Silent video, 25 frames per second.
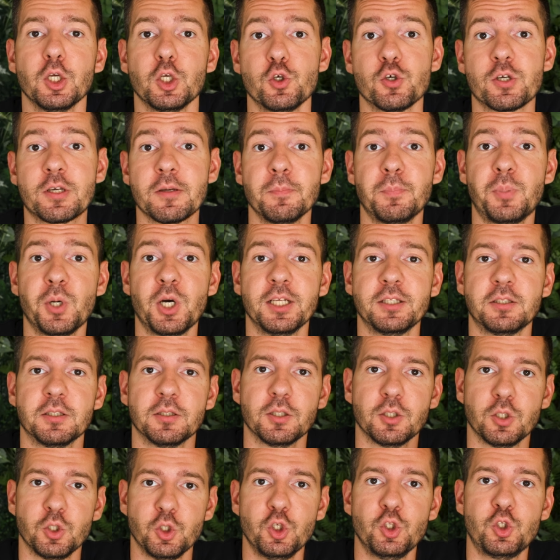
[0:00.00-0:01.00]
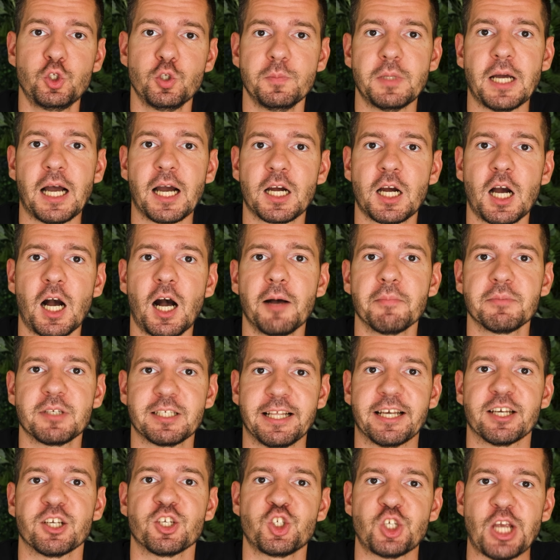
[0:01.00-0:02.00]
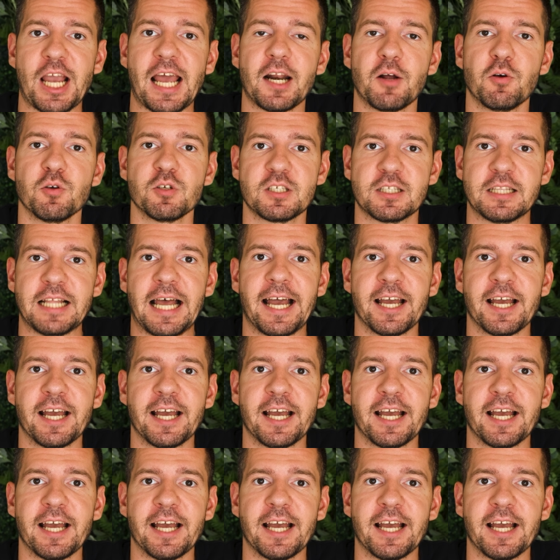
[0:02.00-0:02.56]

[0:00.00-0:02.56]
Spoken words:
you can put youtube.com/channel/